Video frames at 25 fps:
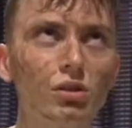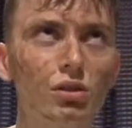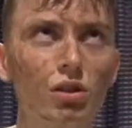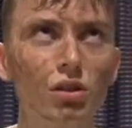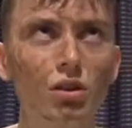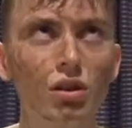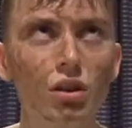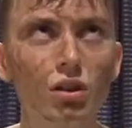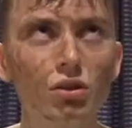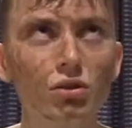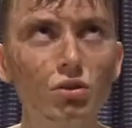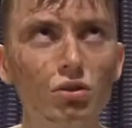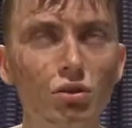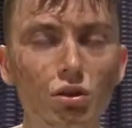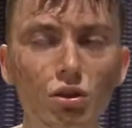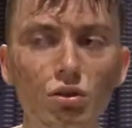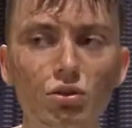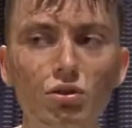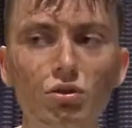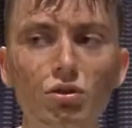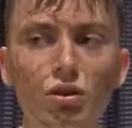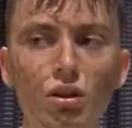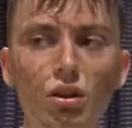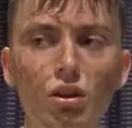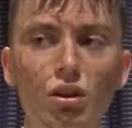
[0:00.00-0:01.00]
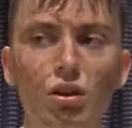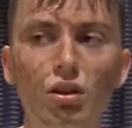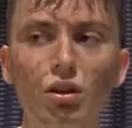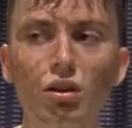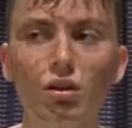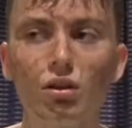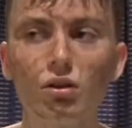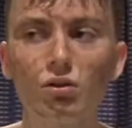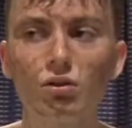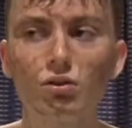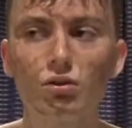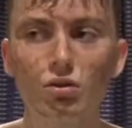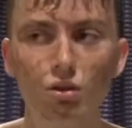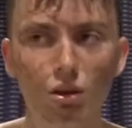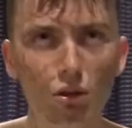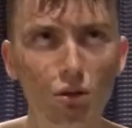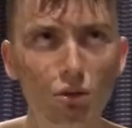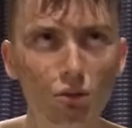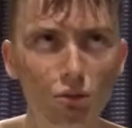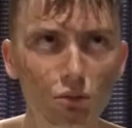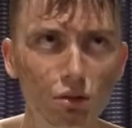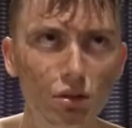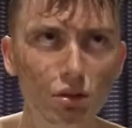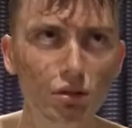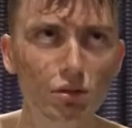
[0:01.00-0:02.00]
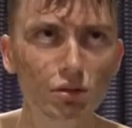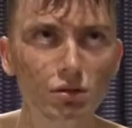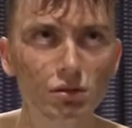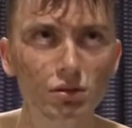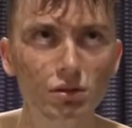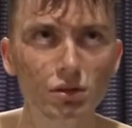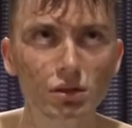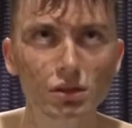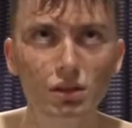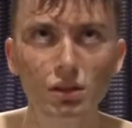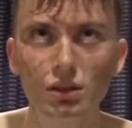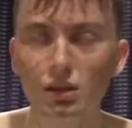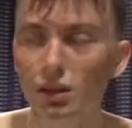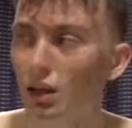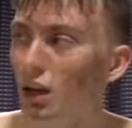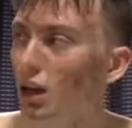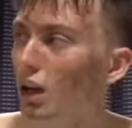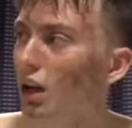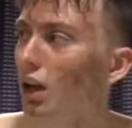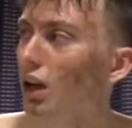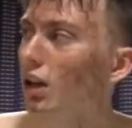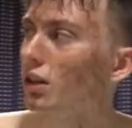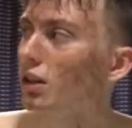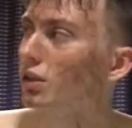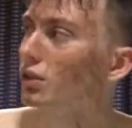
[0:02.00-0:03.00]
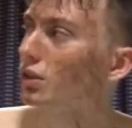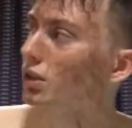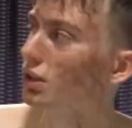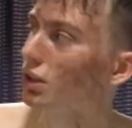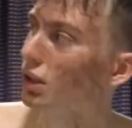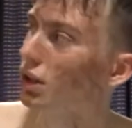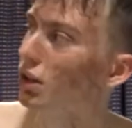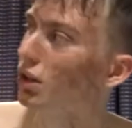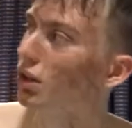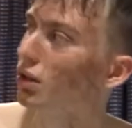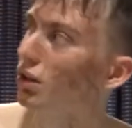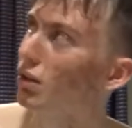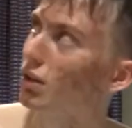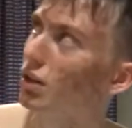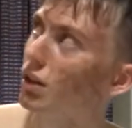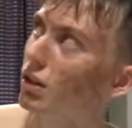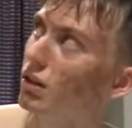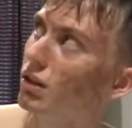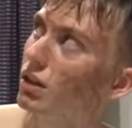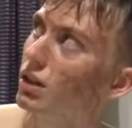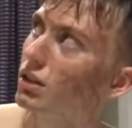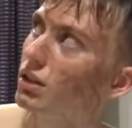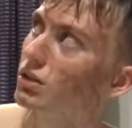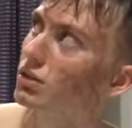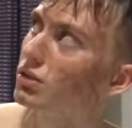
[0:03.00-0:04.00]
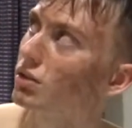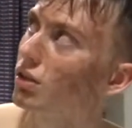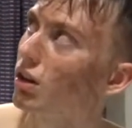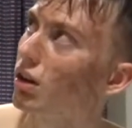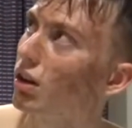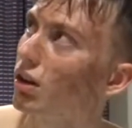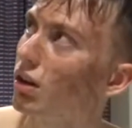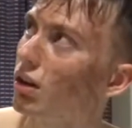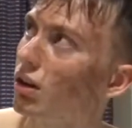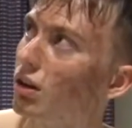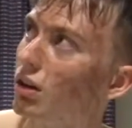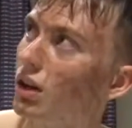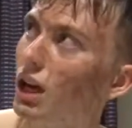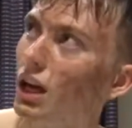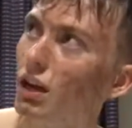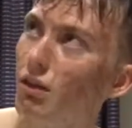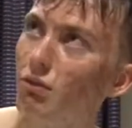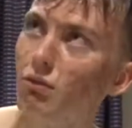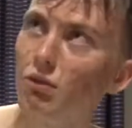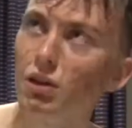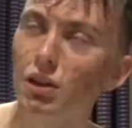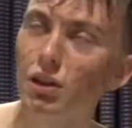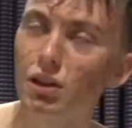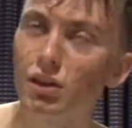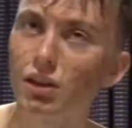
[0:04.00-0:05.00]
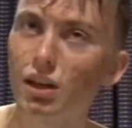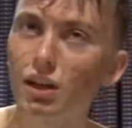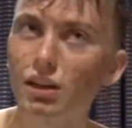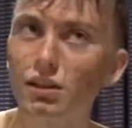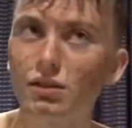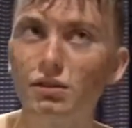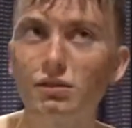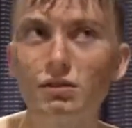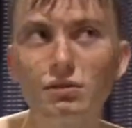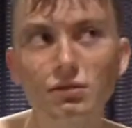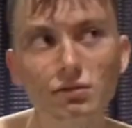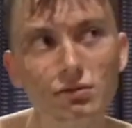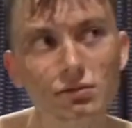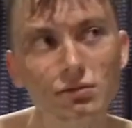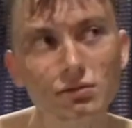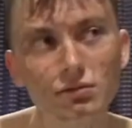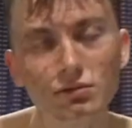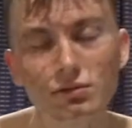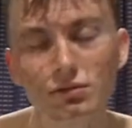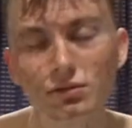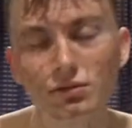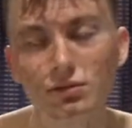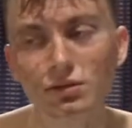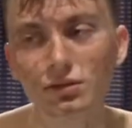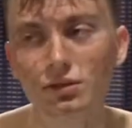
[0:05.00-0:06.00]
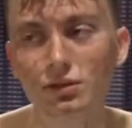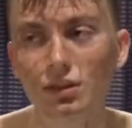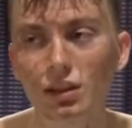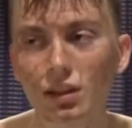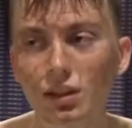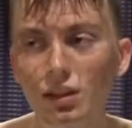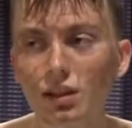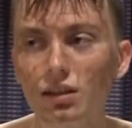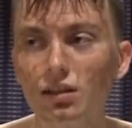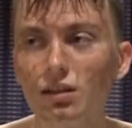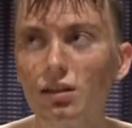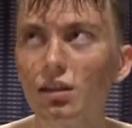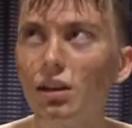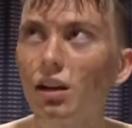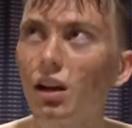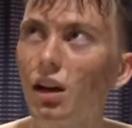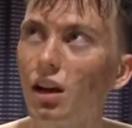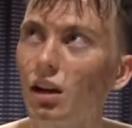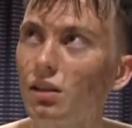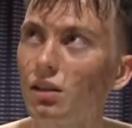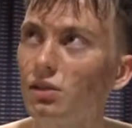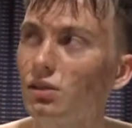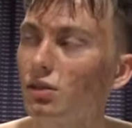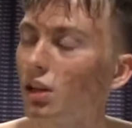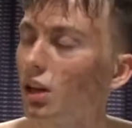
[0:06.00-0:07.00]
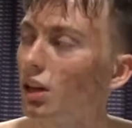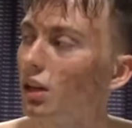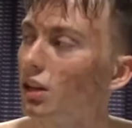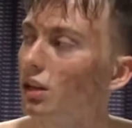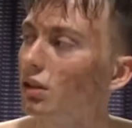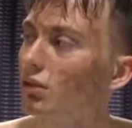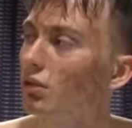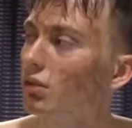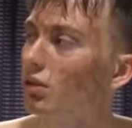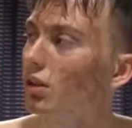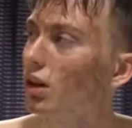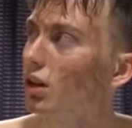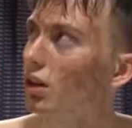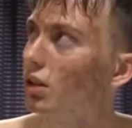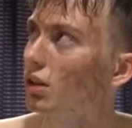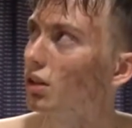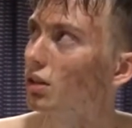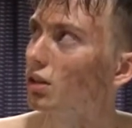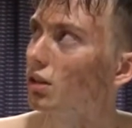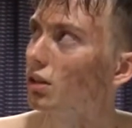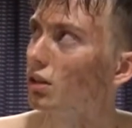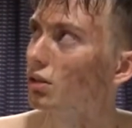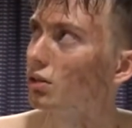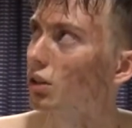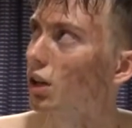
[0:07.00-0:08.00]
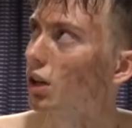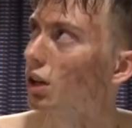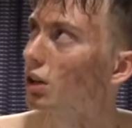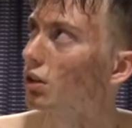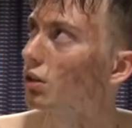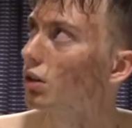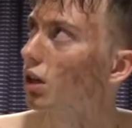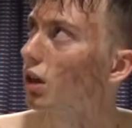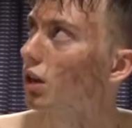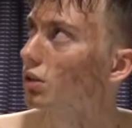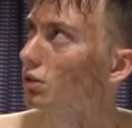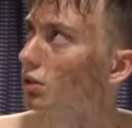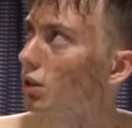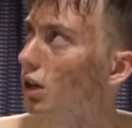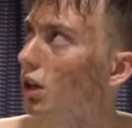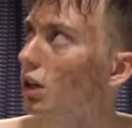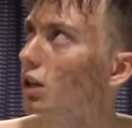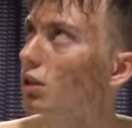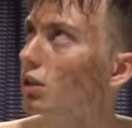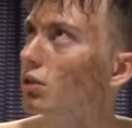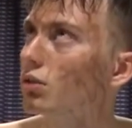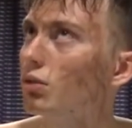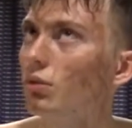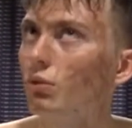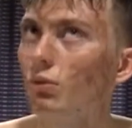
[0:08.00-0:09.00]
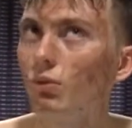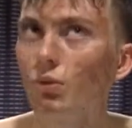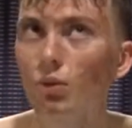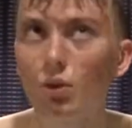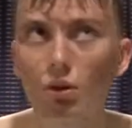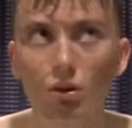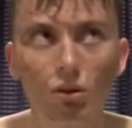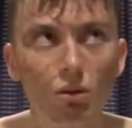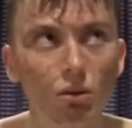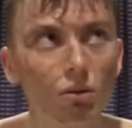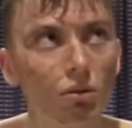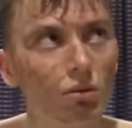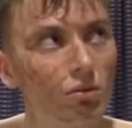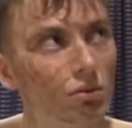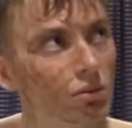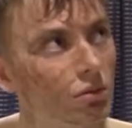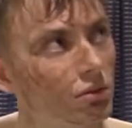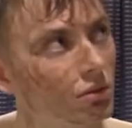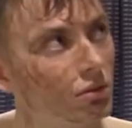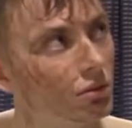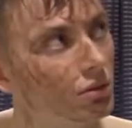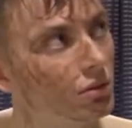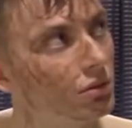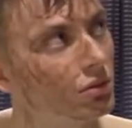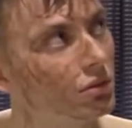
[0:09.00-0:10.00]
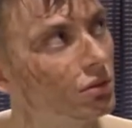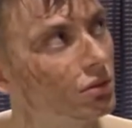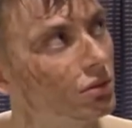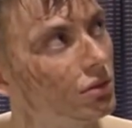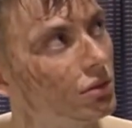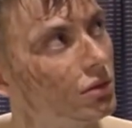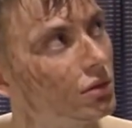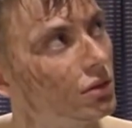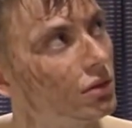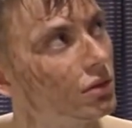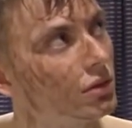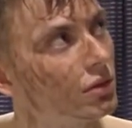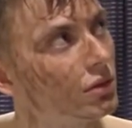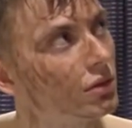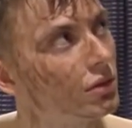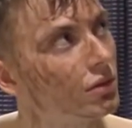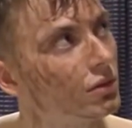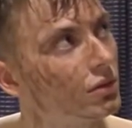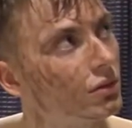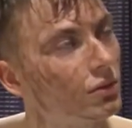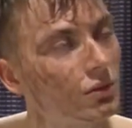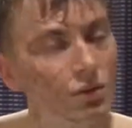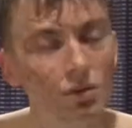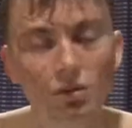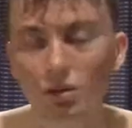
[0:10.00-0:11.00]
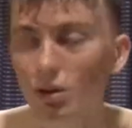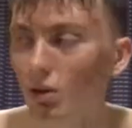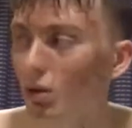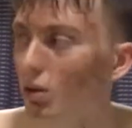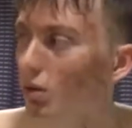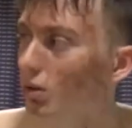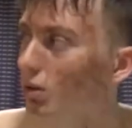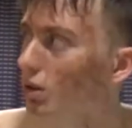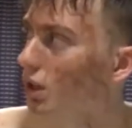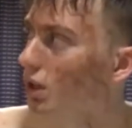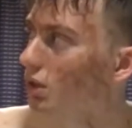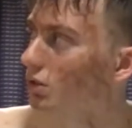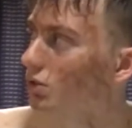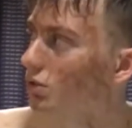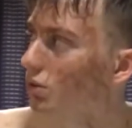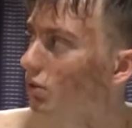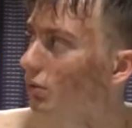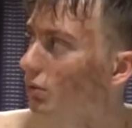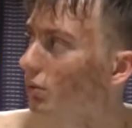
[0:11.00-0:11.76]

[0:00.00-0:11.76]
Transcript: there's just snow, and here there is everything in a entire world. So all kinds of